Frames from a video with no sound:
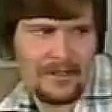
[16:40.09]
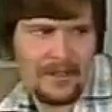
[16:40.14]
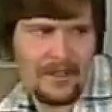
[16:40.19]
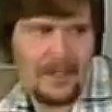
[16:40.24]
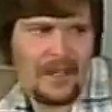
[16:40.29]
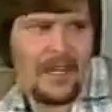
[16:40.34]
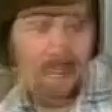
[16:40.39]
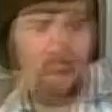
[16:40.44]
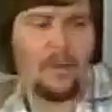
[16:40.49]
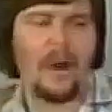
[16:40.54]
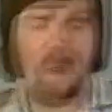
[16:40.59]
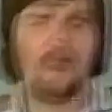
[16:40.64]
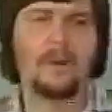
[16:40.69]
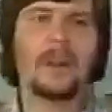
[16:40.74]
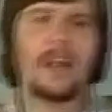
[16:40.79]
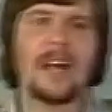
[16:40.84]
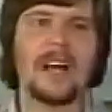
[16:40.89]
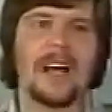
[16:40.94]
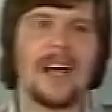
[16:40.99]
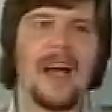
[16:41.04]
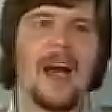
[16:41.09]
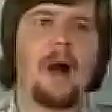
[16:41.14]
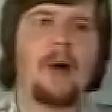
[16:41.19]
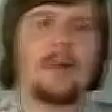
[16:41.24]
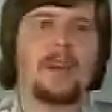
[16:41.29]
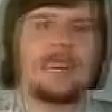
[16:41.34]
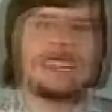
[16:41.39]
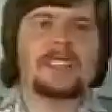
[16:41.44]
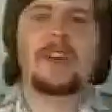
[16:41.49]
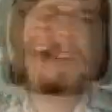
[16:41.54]
You think, well, how
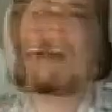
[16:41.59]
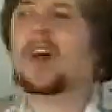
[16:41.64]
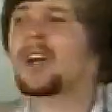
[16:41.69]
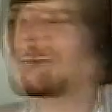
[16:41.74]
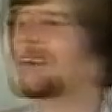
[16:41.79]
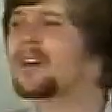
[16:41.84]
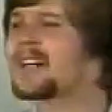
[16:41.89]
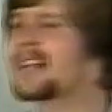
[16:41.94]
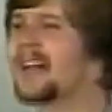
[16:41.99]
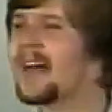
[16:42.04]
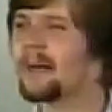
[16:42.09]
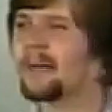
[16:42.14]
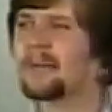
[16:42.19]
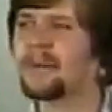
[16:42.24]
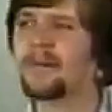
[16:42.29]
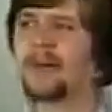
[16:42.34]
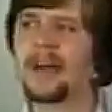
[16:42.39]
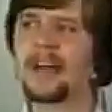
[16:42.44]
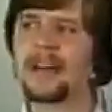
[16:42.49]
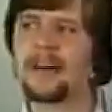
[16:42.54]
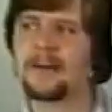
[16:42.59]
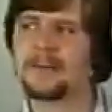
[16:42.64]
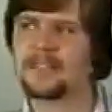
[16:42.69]
is God looking at me right now?